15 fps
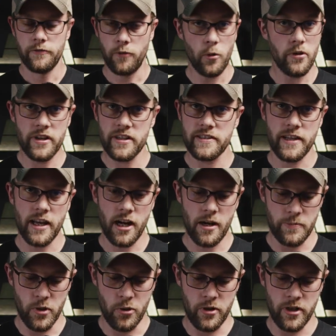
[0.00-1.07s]
For this
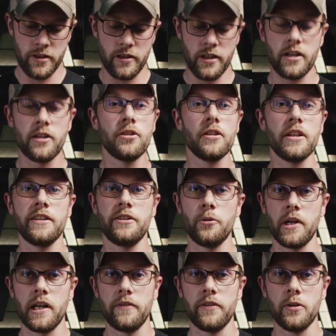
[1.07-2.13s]
setup, you can literally do
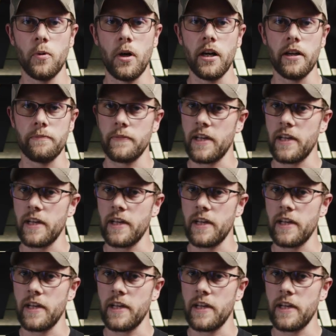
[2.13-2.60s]
whatever you want.